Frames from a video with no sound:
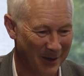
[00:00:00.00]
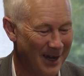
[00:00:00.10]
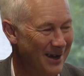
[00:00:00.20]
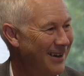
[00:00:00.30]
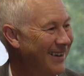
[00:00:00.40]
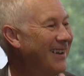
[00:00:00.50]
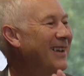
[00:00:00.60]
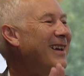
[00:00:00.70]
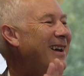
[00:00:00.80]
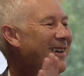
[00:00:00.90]

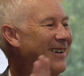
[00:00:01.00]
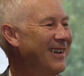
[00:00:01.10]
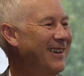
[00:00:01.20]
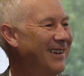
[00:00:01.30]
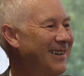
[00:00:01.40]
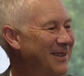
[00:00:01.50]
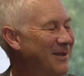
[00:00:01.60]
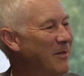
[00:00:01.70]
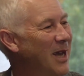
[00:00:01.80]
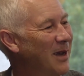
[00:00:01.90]
AI can
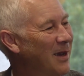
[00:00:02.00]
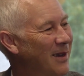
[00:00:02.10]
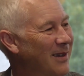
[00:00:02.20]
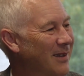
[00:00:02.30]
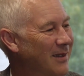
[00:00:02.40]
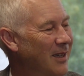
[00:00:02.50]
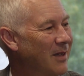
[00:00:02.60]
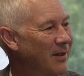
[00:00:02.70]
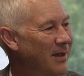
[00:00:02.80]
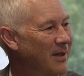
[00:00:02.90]

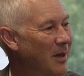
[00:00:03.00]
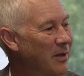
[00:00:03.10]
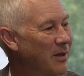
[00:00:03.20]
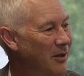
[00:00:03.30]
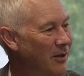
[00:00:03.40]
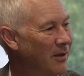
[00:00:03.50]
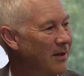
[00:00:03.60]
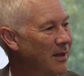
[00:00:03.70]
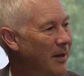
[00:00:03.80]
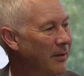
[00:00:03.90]
successfully substitute
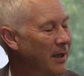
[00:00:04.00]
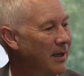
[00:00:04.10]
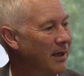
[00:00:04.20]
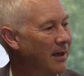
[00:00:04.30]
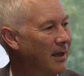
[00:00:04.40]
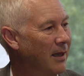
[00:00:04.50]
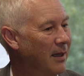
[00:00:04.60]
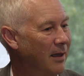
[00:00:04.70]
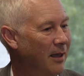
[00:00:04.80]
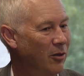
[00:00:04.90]
something
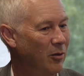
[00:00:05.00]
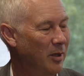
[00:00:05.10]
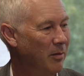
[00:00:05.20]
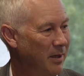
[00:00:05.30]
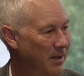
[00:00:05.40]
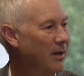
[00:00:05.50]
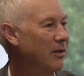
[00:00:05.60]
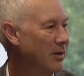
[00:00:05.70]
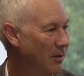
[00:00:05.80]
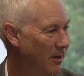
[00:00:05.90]
that could be
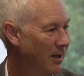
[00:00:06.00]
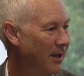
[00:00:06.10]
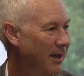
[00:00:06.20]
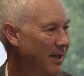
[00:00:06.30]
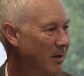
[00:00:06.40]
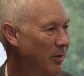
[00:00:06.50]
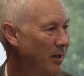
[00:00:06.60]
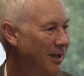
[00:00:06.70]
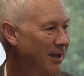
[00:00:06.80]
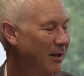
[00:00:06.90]
misunderstood as
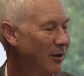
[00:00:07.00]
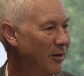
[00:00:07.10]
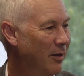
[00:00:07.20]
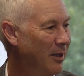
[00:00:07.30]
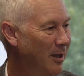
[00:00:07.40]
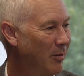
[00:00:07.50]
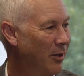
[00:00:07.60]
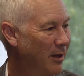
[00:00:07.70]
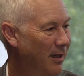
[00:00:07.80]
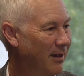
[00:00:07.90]
being the authentic
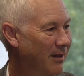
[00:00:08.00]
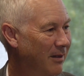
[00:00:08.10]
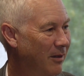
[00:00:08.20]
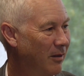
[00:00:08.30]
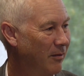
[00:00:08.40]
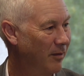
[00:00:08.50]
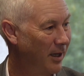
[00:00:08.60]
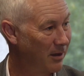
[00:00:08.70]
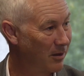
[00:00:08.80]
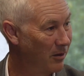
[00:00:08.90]
product of
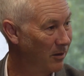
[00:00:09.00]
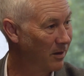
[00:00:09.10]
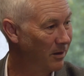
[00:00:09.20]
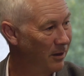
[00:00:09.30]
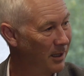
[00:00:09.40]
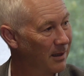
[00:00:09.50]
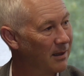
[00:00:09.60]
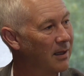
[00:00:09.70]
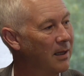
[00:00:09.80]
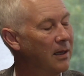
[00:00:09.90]
that student's learning.
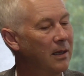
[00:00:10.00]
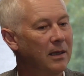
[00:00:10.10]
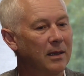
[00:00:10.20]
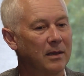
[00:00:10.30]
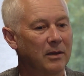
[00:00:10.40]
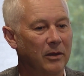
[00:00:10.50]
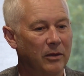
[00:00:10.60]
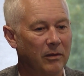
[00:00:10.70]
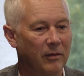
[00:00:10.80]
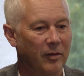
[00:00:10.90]

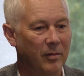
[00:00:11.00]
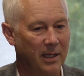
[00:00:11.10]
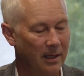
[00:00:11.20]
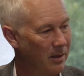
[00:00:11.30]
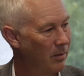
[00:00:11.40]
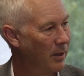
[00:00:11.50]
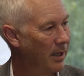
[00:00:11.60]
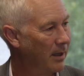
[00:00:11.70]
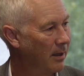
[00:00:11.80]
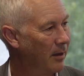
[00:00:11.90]
So for me, that's the
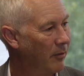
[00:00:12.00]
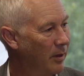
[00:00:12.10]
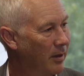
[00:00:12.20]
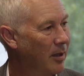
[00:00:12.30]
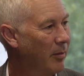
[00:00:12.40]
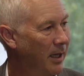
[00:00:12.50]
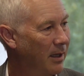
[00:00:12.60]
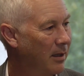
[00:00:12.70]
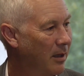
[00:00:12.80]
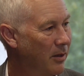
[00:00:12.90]
way, if we think about
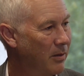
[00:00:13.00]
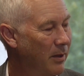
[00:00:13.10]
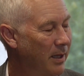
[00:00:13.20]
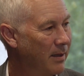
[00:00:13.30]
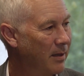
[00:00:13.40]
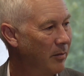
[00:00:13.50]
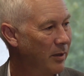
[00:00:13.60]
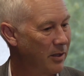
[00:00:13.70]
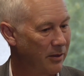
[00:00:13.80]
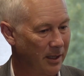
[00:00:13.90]
it in those ways and
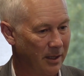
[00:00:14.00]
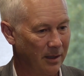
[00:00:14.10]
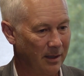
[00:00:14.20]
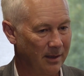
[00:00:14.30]
we structure the